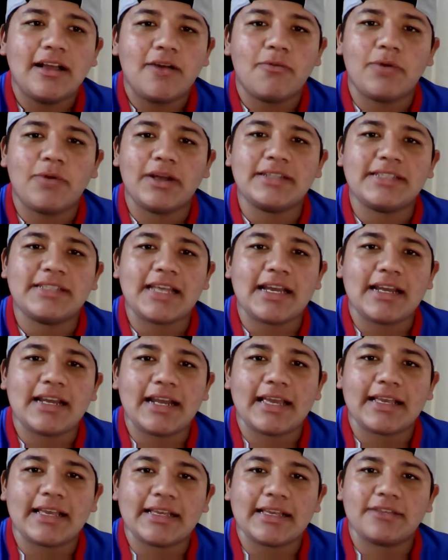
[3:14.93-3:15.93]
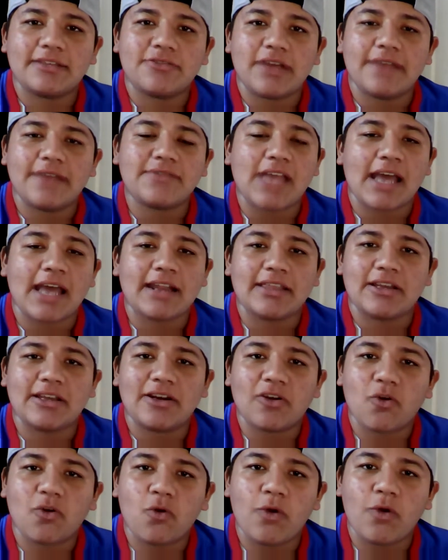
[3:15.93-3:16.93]
runs out, drives out of
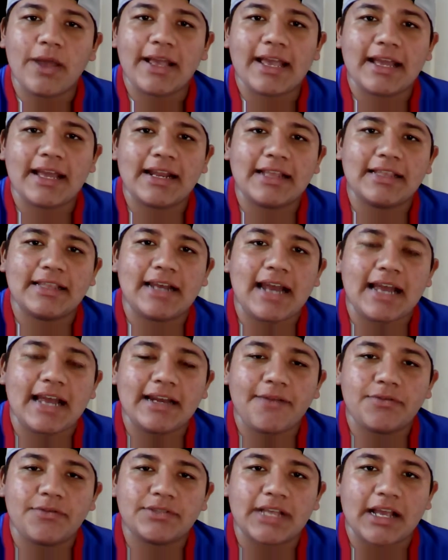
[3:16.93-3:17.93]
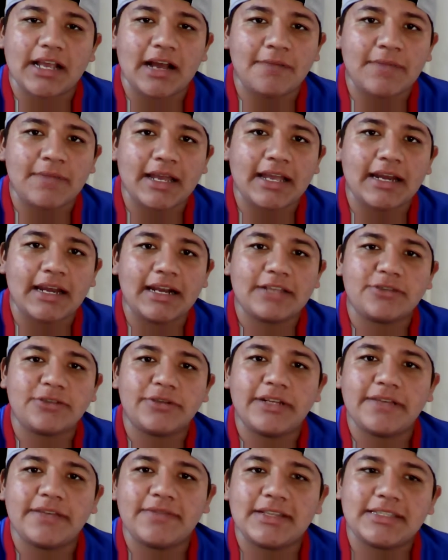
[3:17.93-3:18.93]
there quick. And then the Landy was like, I'm not gonna let
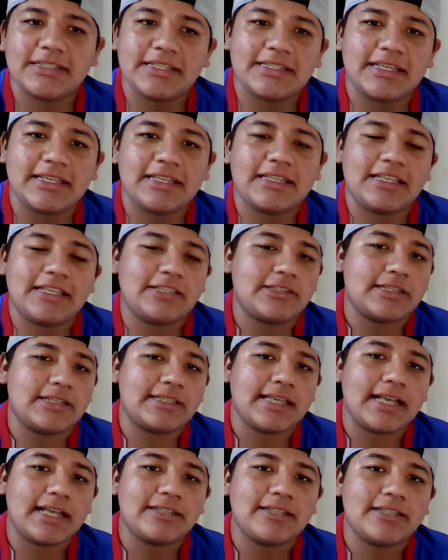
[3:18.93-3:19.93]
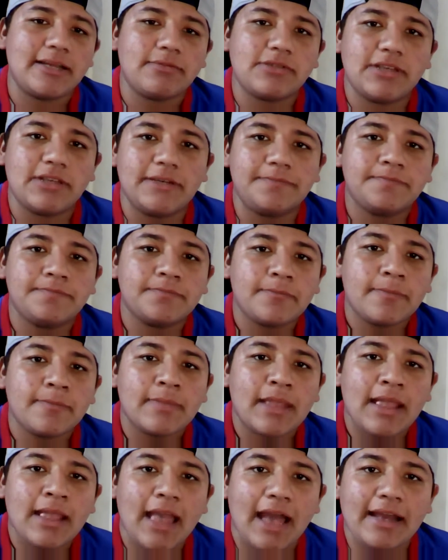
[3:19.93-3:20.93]
you leave this easy, and then just catch up to him.
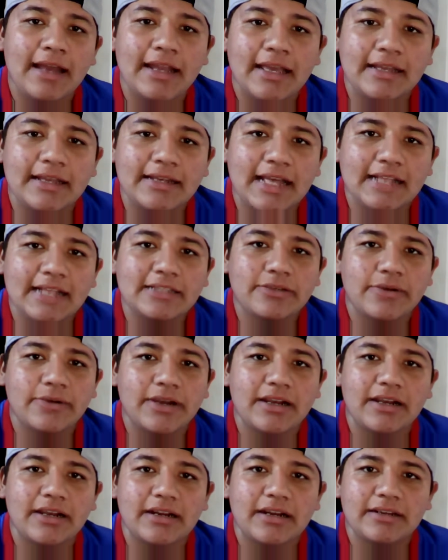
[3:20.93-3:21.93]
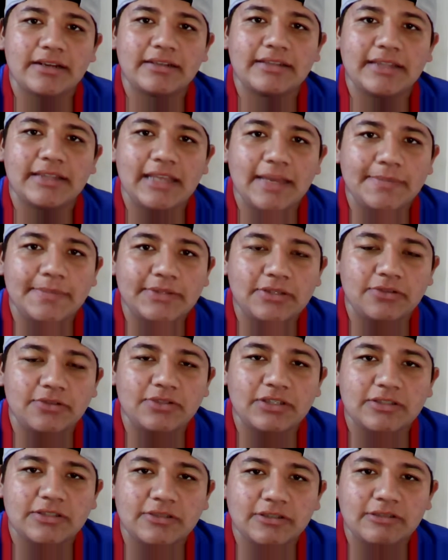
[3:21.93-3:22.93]
And then that's where the
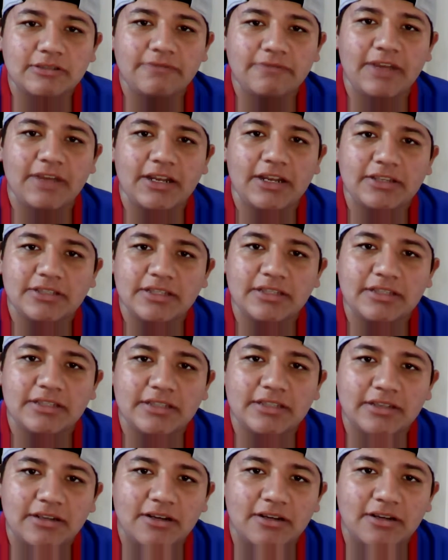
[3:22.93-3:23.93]
episode just finishes,